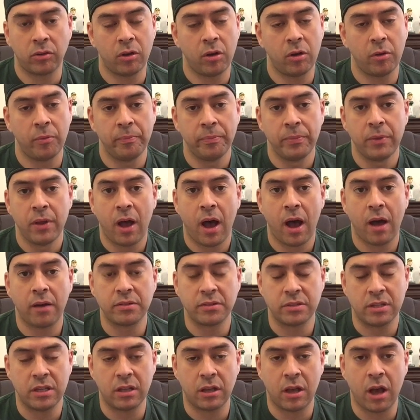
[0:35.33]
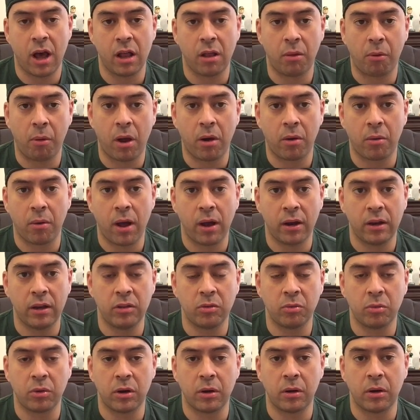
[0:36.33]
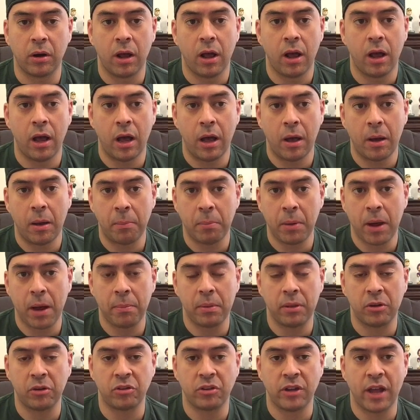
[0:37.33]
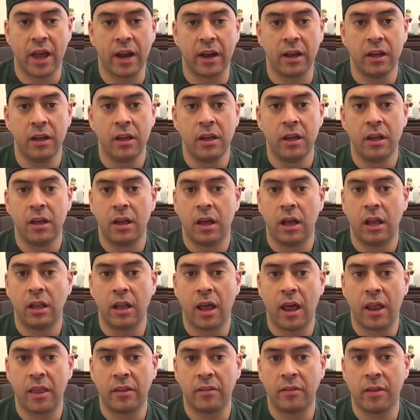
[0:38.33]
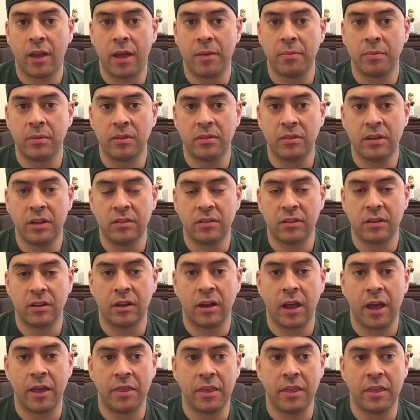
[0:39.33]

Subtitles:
So obviously the Colorado Rockies were a popular stack a lot of the time this season.